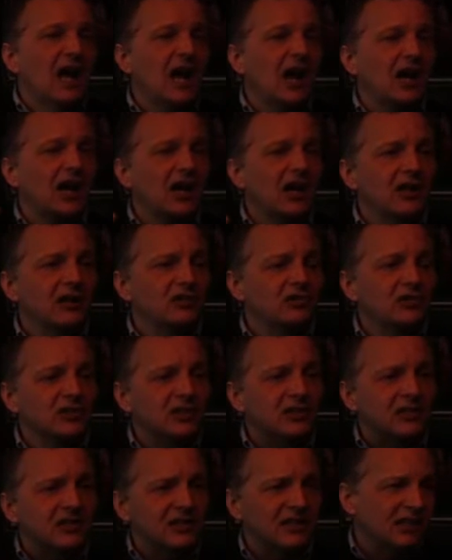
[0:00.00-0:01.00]
I
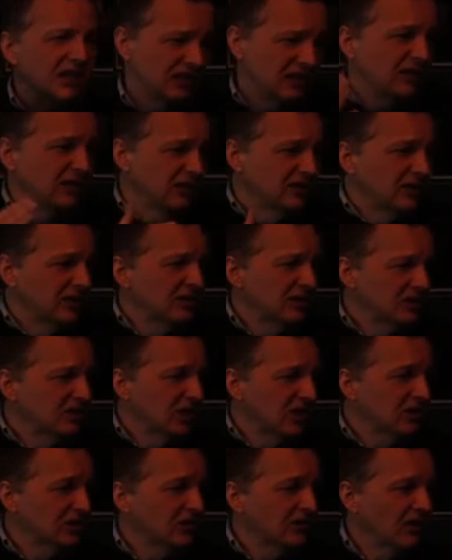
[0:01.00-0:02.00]
usually, it just
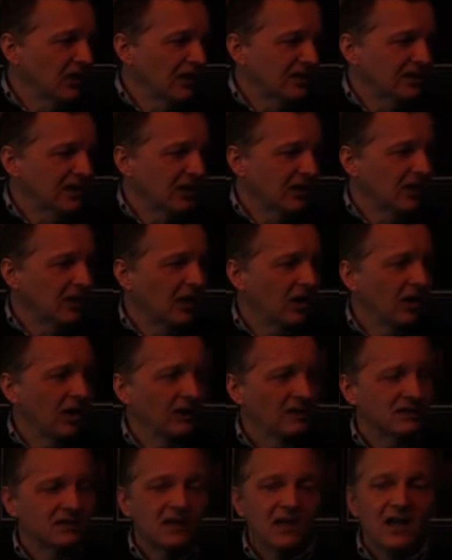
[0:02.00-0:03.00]
justifies that
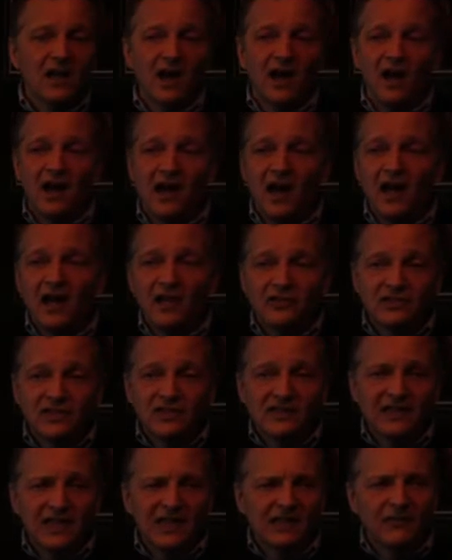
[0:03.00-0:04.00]
cost. I usually
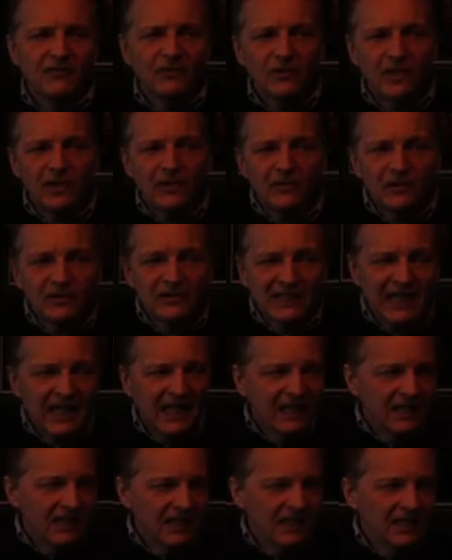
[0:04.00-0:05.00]
say that if there's
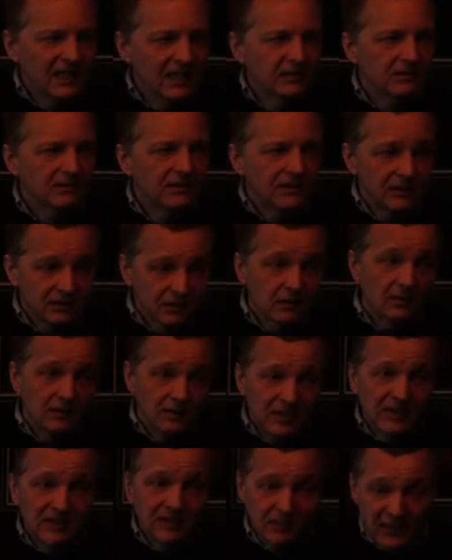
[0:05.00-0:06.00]
anything in there that's going to
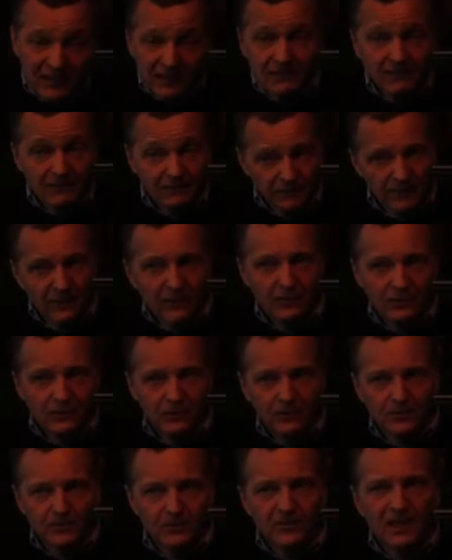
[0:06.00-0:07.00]
be expensive for
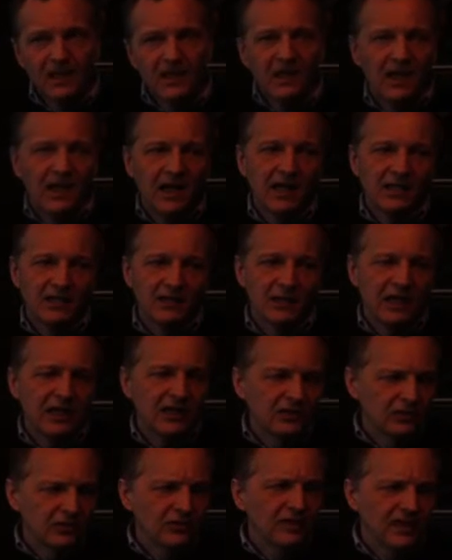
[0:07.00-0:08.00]
you,
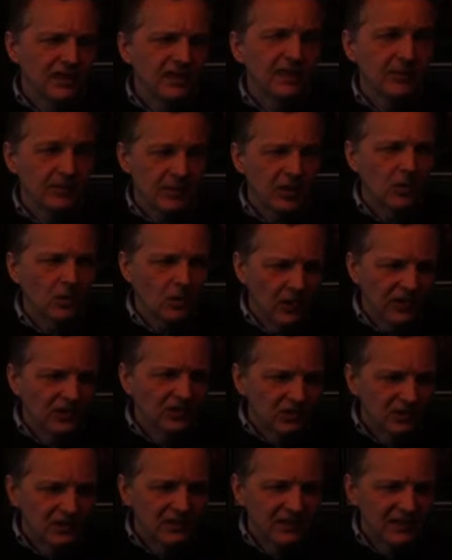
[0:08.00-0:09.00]
and you think they might
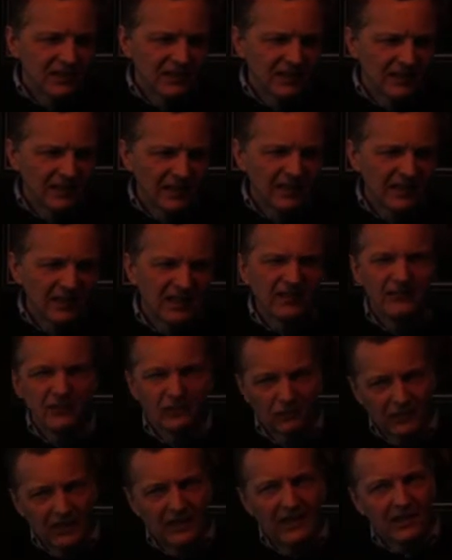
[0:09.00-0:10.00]
question it, like if it
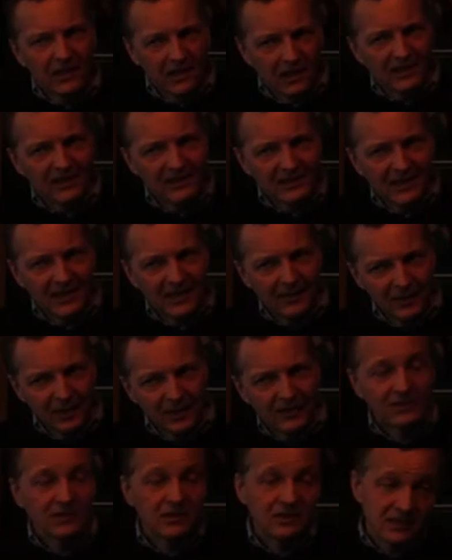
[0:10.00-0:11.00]
really costs that
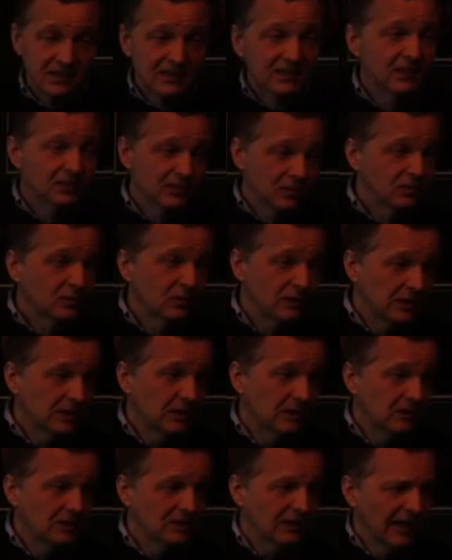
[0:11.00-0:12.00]
much, because assessors will
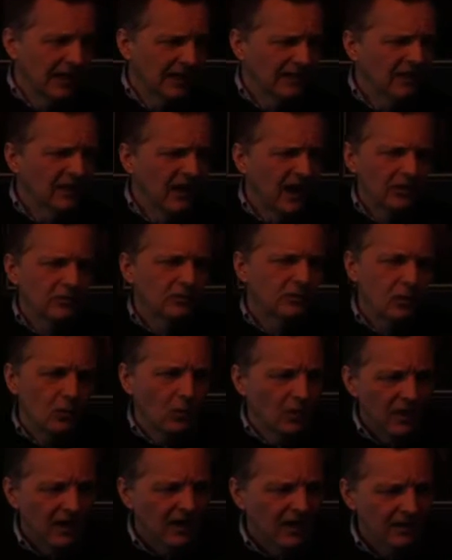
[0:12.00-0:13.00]
do that. I don't
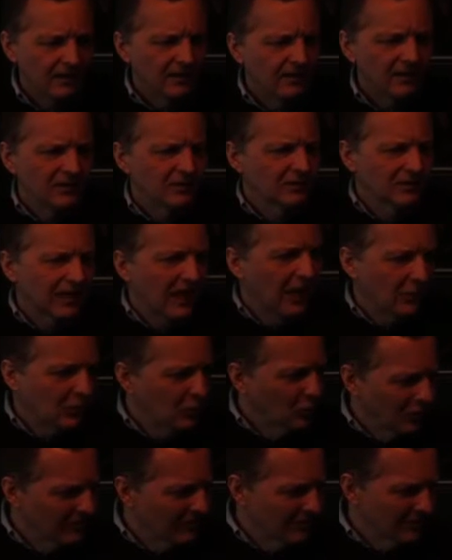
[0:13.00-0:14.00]
know why their sound
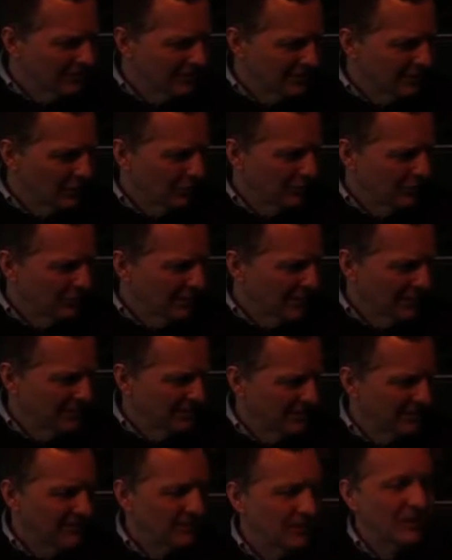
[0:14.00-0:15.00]
equipment is so
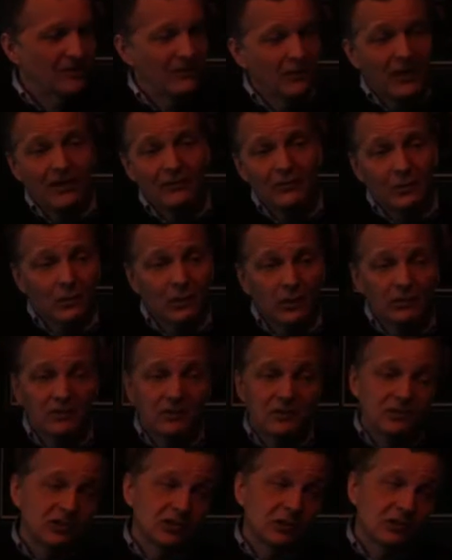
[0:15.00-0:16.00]
expensive, but if you have a quote
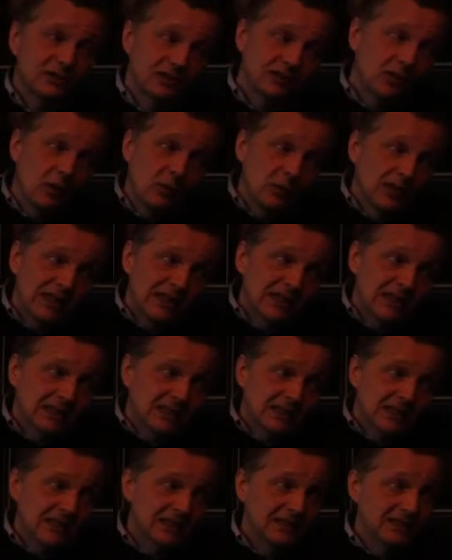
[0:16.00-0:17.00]
there showing, so, oh, well, I guess
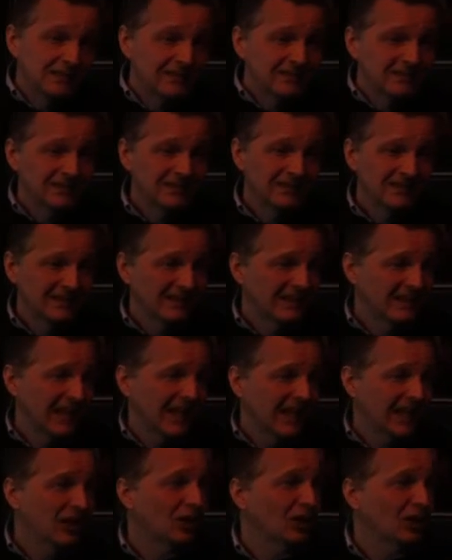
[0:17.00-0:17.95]
it is. They can't